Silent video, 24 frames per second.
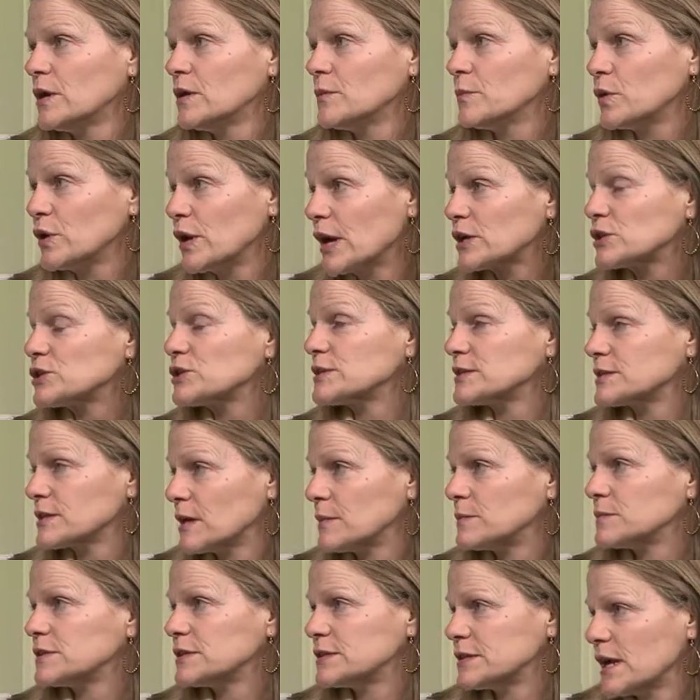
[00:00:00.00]
productions
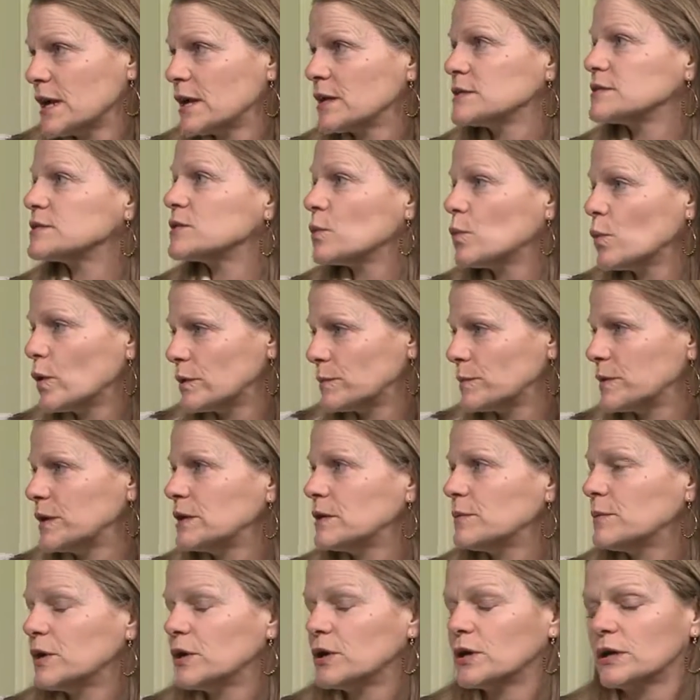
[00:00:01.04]
come to town. So one
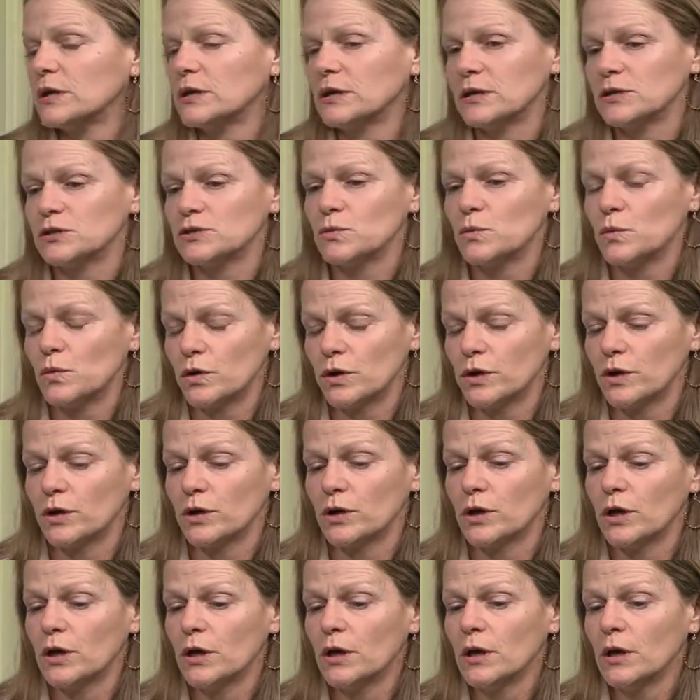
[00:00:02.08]
being American Ninja
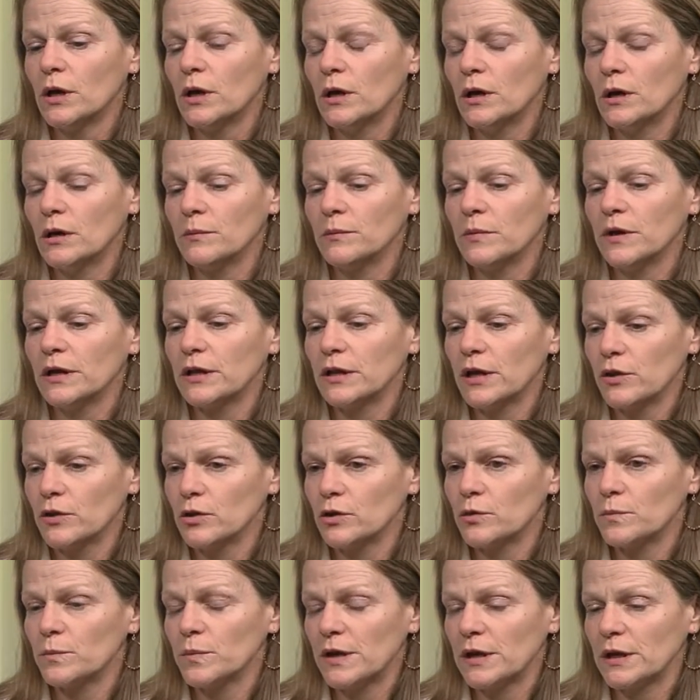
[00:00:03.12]
Warrior,
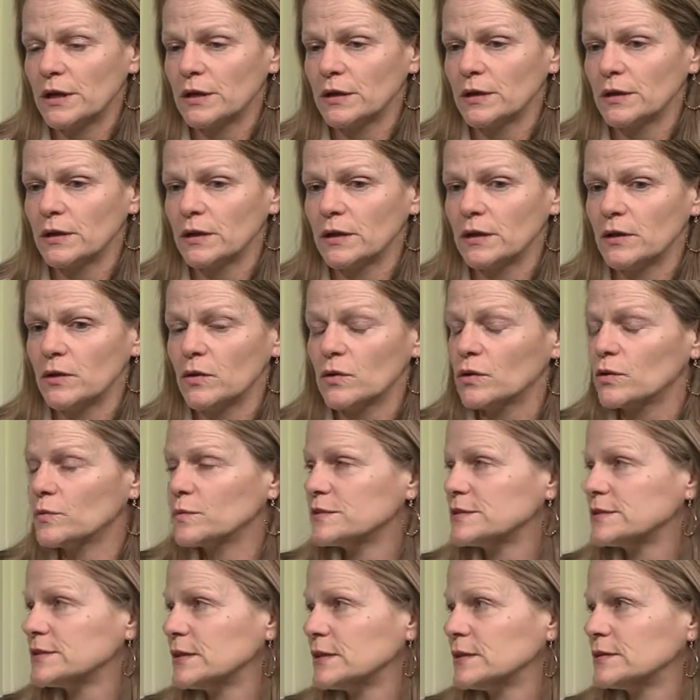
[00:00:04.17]
another being an
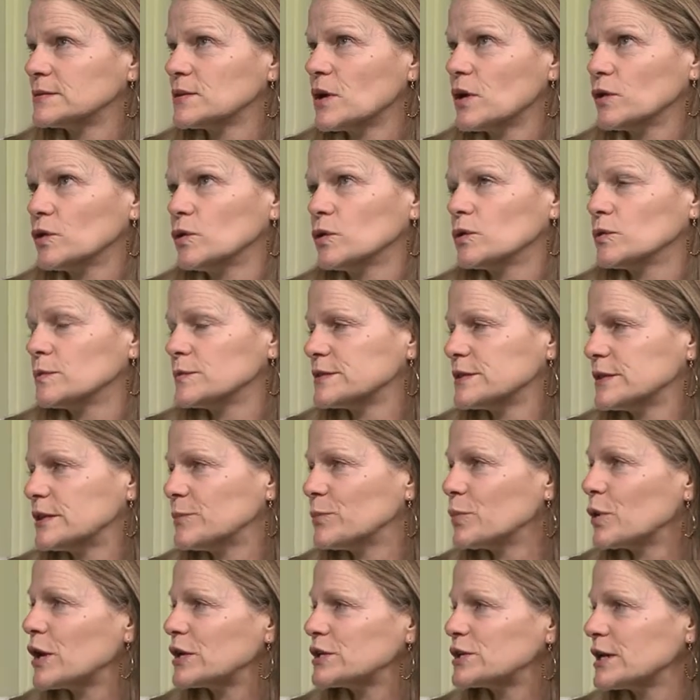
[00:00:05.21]
Oklahoma City, it's called Oklahoma City
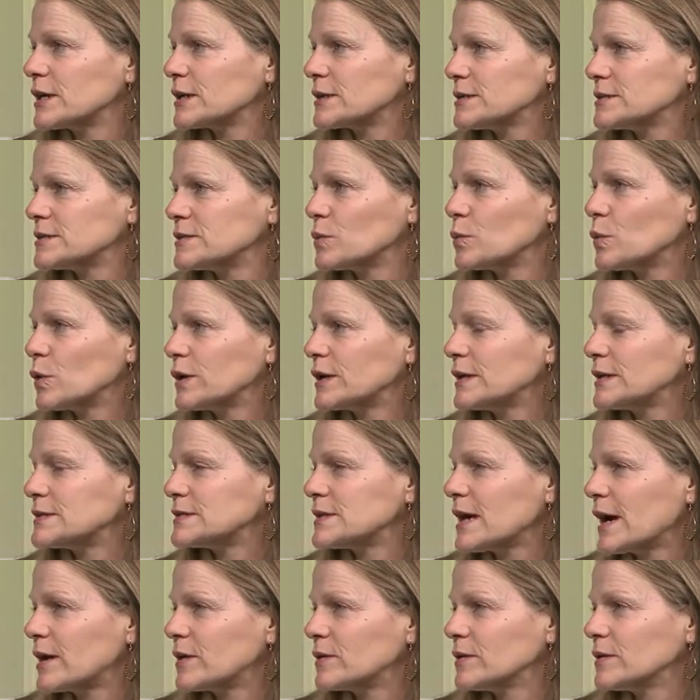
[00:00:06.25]
Project is the working
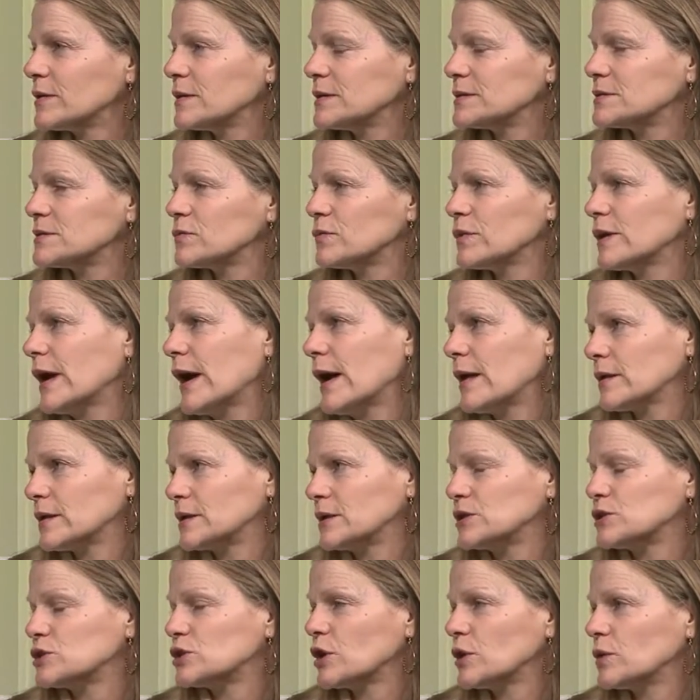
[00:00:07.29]
title. It's a
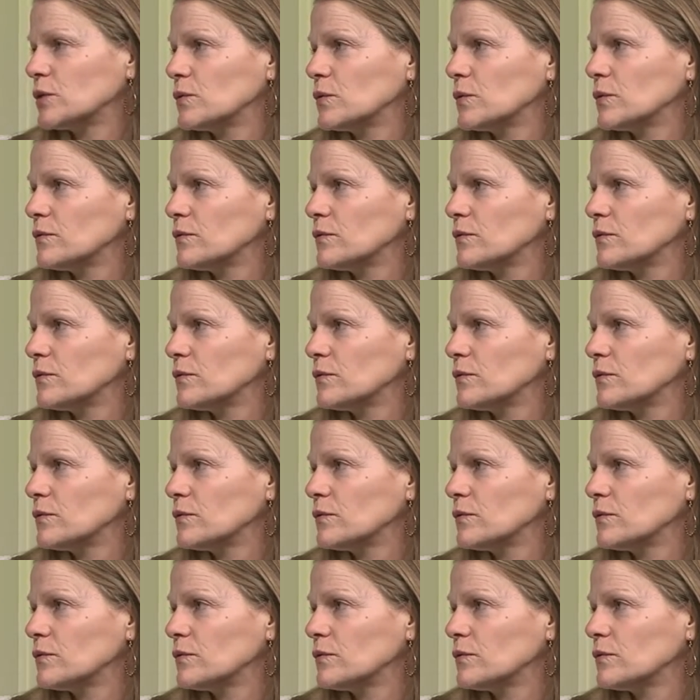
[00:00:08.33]
reality show